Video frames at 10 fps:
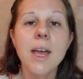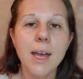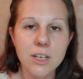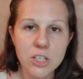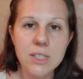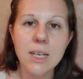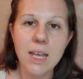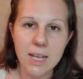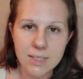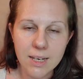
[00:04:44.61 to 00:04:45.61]
and she said,
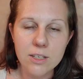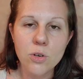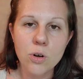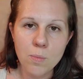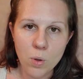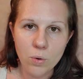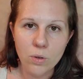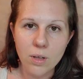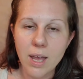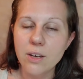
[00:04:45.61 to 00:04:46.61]
yes, that is
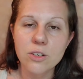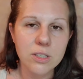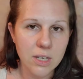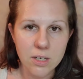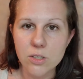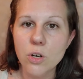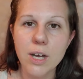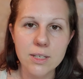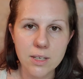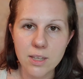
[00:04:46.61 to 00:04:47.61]
hormonal, and your skin does
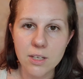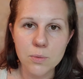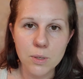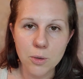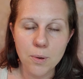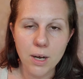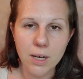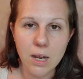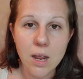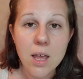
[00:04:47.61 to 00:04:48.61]
crazy things when you're
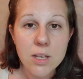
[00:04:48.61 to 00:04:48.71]
pregnant.